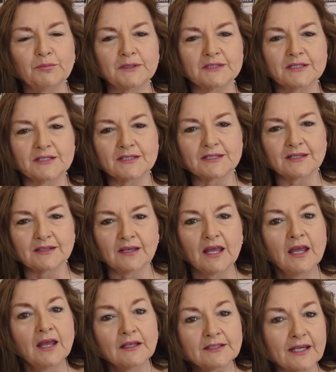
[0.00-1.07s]
business and
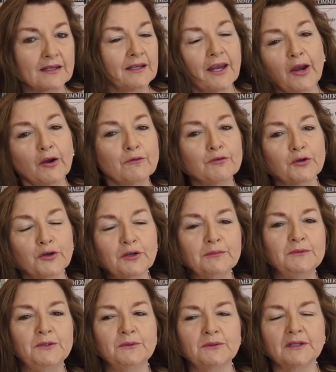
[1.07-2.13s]
taking care of your
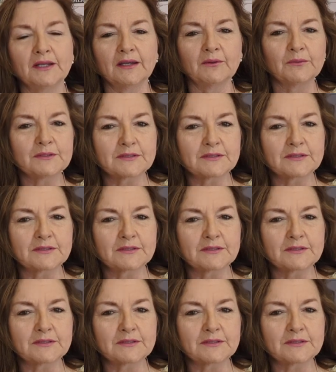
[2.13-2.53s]
community. It